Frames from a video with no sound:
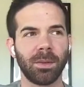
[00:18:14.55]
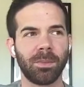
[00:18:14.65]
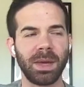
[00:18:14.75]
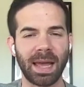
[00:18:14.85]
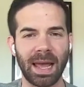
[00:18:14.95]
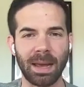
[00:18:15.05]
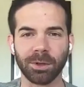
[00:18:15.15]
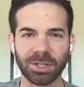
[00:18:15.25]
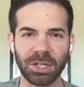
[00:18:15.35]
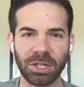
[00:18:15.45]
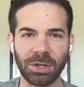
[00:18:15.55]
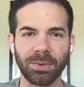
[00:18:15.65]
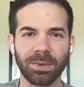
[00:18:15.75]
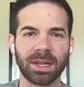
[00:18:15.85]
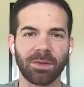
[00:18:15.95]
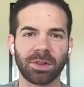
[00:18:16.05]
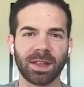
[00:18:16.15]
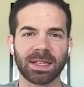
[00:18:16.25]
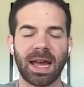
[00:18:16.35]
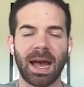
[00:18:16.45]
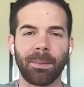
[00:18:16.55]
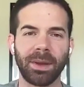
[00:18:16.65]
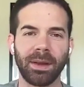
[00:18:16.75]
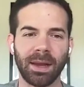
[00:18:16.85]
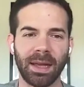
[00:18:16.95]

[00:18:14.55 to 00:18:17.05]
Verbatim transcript: being able to use everything that has happened